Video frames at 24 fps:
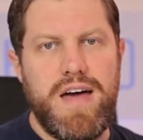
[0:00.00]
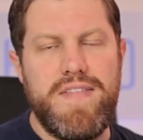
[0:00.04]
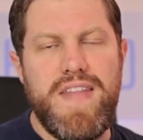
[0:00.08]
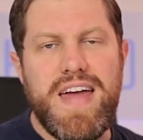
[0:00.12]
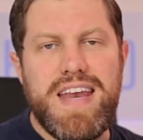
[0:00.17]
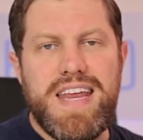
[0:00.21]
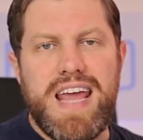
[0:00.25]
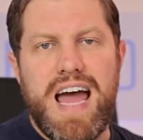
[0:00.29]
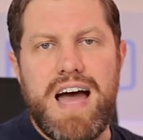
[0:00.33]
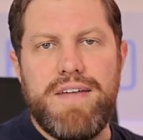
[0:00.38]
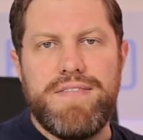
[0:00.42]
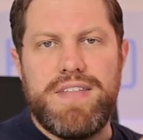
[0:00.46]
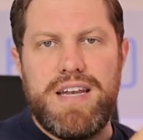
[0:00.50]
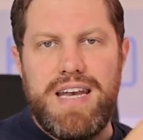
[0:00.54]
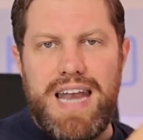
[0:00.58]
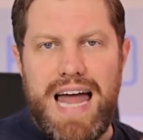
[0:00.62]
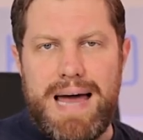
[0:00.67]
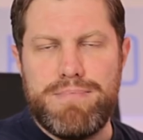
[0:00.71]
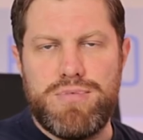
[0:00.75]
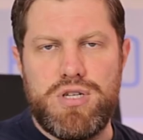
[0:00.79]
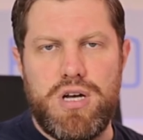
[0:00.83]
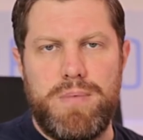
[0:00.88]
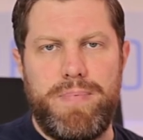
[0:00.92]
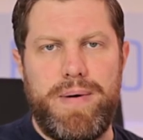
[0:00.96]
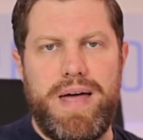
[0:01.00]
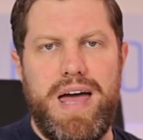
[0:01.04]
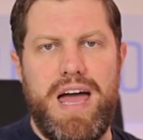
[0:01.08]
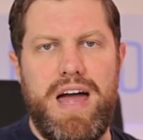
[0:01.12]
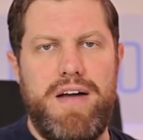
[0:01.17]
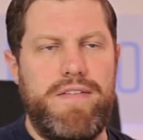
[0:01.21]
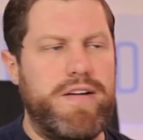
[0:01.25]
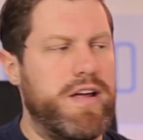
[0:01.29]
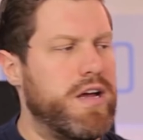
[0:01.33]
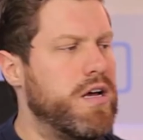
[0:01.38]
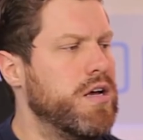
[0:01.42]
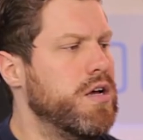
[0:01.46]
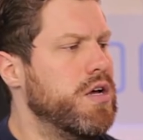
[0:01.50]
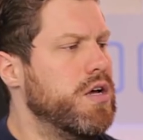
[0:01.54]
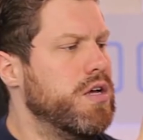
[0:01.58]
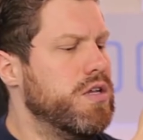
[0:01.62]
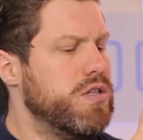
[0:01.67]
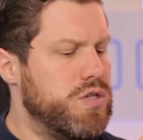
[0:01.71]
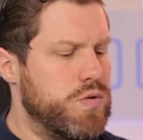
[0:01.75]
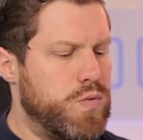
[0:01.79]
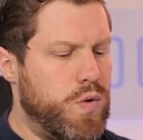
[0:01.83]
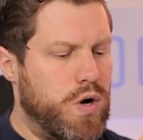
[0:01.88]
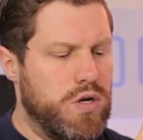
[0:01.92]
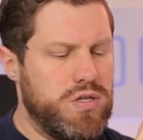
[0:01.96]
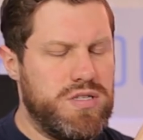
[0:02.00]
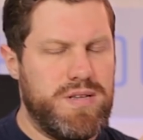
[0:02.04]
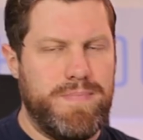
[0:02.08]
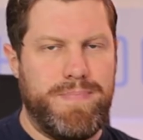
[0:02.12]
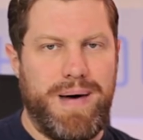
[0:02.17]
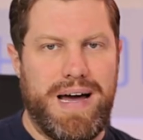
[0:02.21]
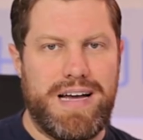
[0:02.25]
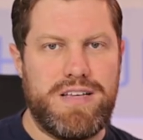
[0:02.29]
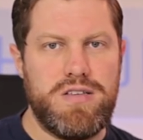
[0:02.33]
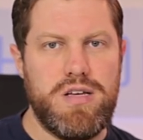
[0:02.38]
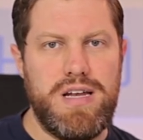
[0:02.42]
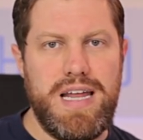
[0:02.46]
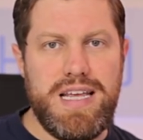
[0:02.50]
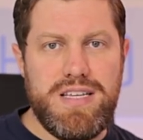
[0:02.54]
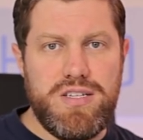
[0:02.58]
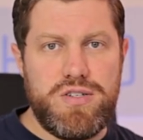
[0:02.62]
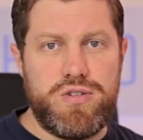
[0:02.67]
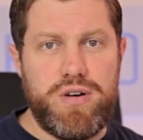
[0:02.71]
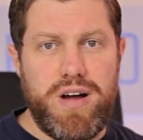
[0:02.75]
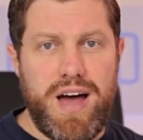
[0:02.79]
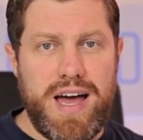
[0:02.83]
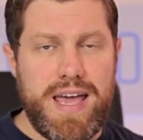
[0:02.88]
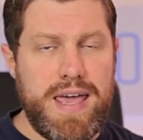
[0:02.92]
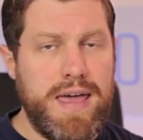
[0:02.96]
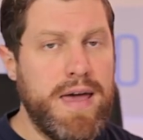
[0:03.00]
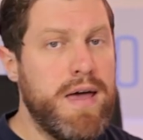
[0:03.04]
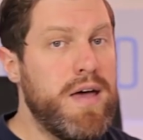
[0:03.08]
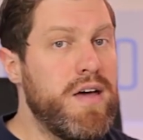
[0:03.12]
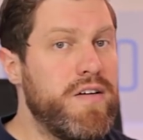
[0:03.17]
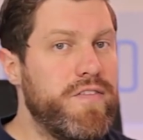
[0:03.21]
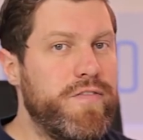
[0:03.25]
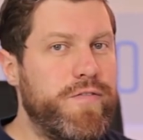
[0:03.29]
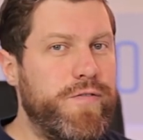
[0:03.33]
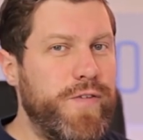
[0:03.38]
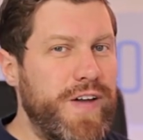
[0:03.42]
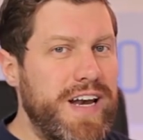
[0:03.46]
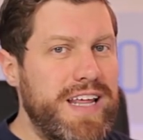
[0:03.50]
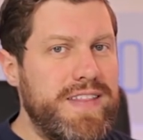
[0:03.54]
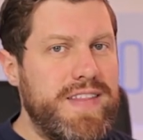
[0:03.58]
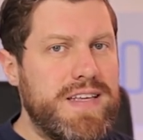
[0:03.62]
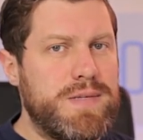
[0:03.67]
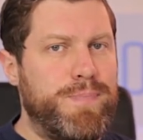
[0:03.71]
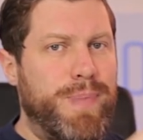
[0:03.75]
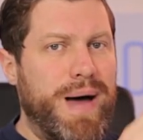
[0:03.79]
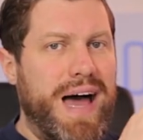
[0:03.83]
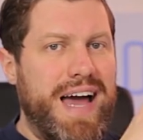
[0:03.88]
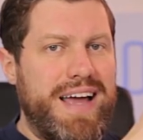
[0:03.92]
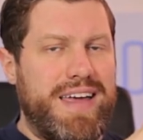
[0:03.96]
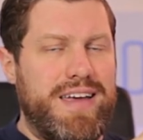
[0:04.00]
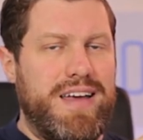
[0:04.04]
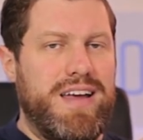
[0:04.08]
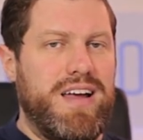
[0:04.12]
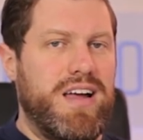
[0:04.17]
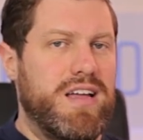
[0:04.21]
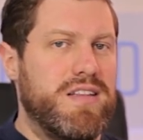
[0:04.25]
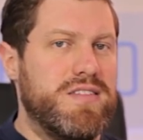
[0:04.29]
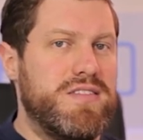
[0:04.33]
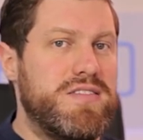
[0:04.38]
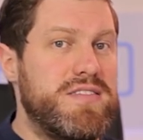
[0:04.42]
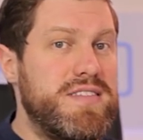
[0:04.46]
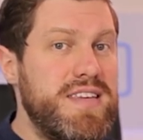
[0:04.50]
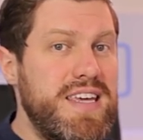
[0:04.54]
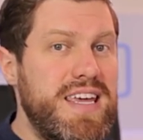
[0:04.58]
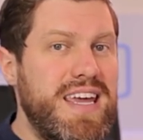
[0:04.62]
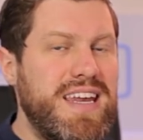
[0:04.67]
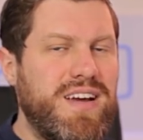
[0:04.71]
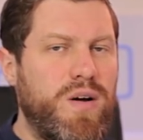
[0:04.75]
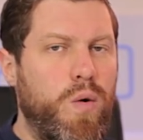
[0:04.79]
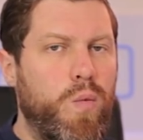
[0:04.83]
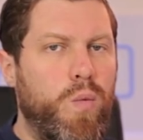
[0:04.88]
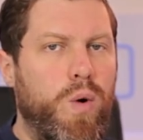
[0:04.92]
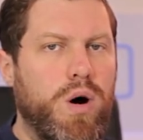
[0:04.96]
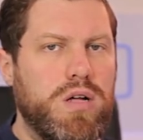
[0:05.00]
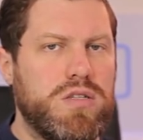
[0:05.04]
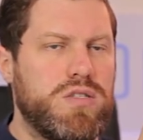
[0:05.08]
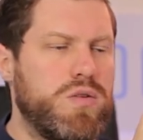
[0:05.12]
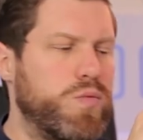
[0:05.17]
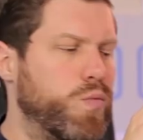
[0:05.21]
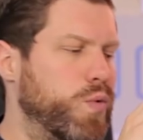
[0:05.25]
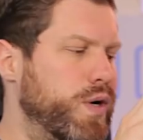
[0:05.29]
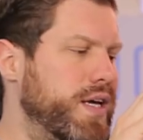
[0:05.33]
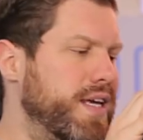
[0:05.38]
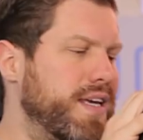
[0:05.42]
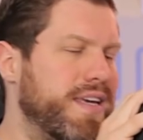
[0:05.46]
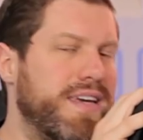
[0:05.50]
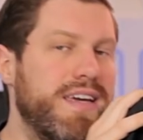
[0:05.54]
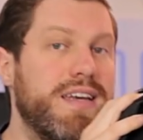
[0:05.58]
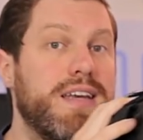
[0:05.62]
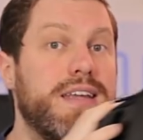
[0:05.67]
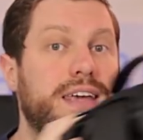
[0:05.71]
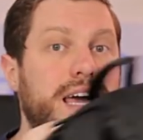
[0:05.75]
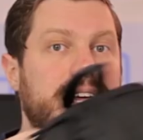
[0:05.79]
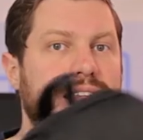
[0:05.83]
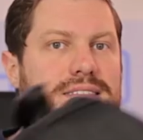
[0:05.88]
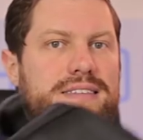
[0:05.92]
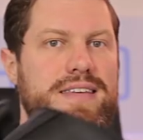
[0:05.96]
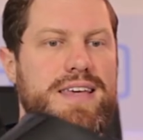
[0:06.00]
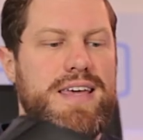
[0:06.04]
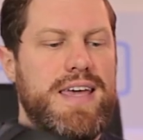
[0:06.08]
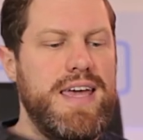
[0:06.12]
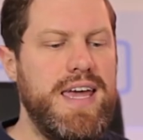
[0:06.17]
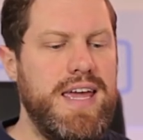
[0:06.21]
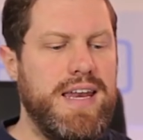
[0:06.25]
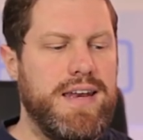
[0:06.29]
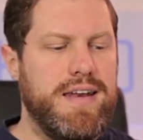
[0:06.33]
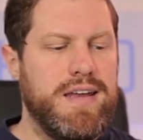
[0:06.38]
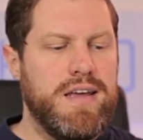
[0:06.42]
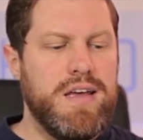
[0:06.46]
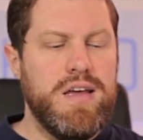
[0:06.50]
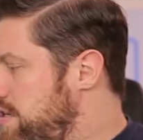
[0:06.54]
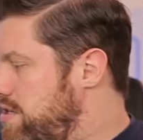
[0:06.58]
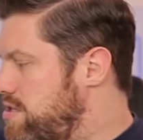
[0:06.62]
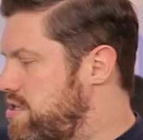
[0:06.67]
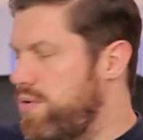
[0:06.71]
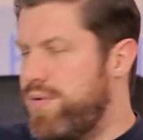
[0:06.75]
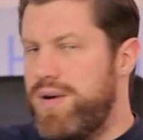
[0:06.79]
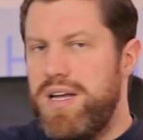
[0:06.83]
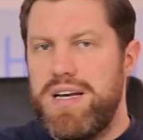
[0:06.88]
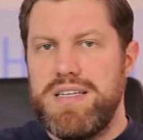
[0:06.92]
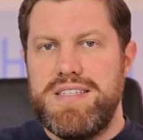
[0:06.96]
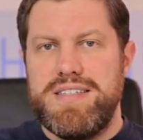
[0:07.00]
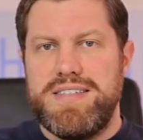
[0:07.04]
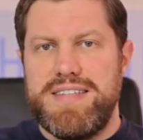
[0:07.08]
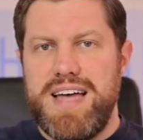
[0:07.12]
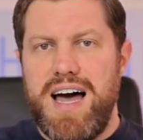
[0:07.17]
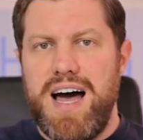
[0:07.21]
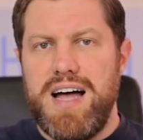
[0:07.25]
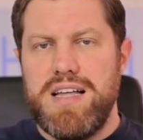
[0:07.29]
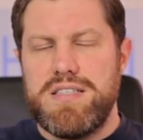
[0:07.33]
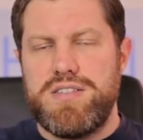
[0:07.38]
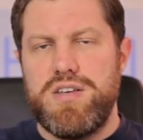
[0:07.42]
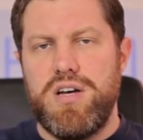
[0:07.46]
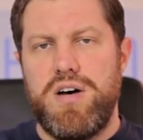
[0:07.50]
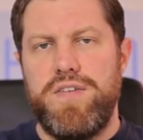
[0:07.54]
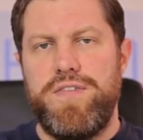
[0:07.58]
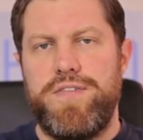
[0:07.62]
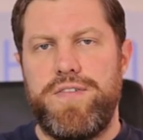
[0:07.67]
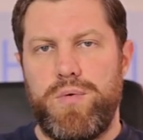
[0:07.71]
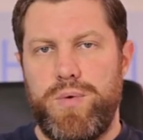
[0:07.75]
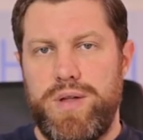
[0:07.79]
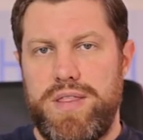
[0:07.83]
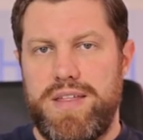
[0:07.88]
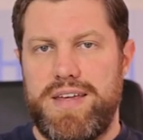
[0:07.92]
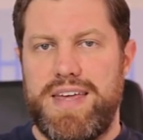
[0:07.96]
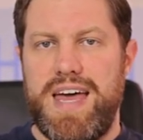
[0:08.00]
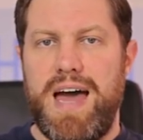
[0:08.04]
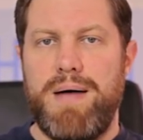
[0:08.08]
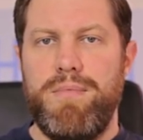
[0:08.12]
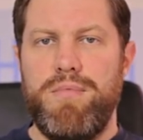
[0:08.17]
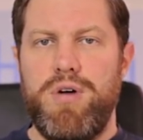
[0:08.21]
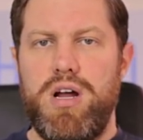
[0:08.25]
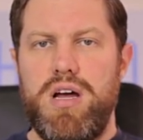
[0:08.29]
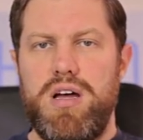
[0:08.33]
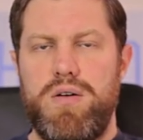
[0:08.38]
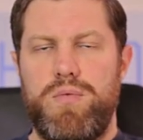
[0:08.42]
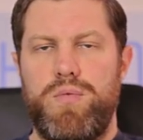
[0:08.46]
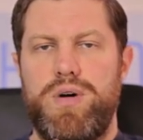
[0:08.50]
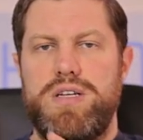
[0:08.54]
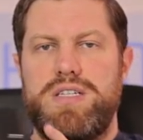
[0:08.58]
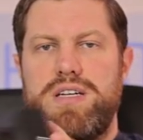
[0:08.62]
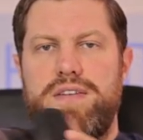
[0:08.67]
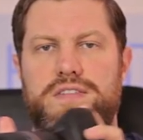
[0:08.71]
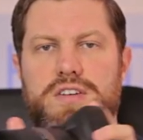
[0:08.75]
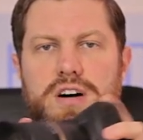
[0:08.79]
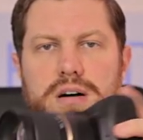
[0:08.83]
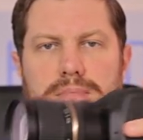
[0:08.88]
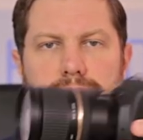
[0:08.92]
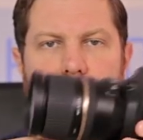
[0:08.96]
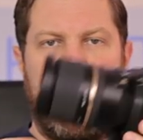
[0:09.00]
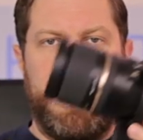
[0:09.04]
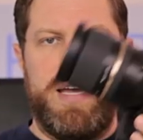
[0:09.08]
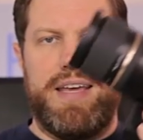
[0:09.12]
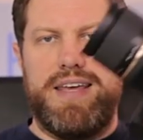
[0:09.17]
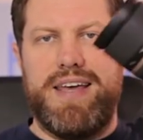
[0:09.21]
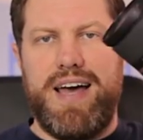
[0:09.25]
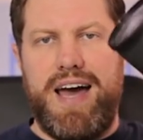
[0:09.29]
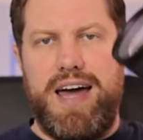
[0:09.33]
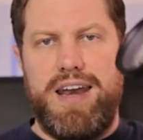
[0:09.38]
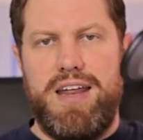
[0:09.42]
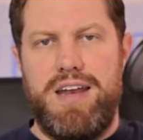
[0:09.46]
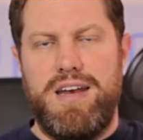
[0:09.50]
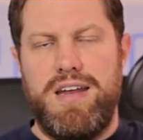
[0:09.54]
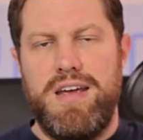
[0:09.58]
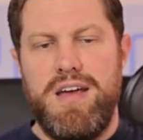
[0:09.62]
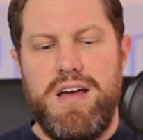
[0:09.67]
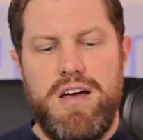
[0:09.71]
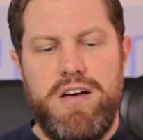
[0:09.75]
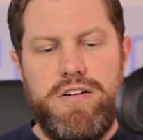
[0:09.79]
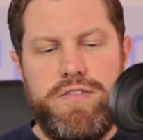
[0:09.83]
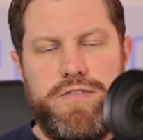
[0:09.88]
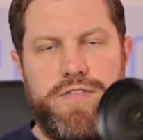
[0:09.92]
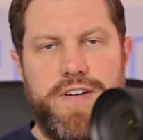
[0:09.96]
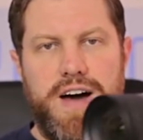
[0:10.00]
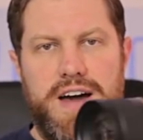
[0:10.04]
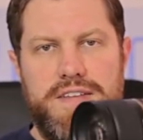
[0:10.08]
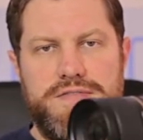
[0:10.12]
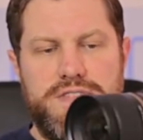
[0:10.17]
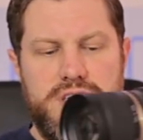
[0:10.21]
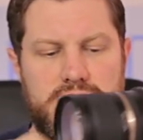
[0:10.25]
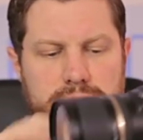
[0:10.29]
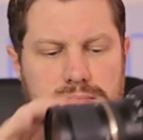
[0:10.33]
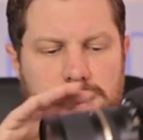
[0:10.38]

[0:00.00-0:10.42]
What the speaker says: And then you have the laptop area towards the back. So let's try filling this bag and seeing what we can get in. So we're gonna start off with the camera, which I've got my Canon 5D